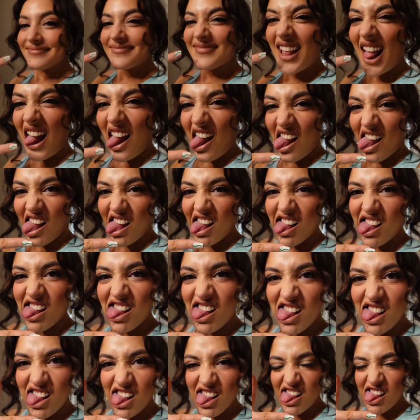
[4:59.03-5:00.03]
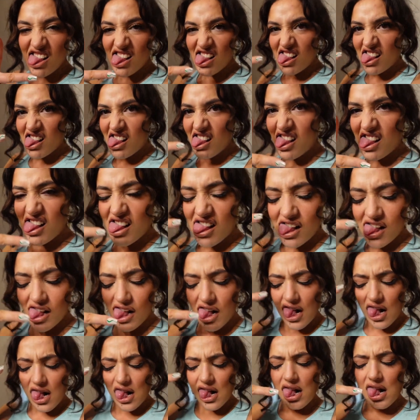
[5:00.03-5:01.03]
So. my hip, drop it
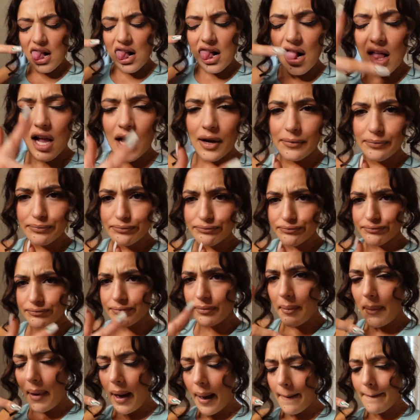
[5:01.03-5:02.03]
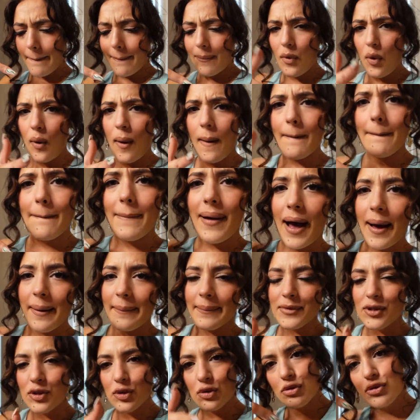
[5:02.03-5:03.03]
to the ground. Pop one, pop
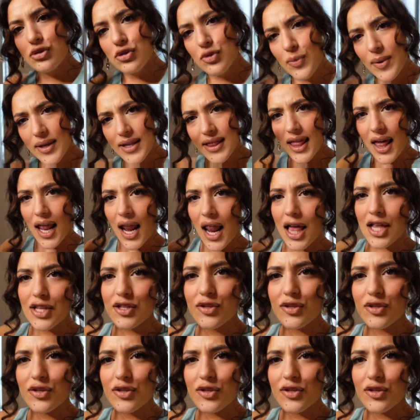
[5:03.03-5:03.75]
two, swing that ass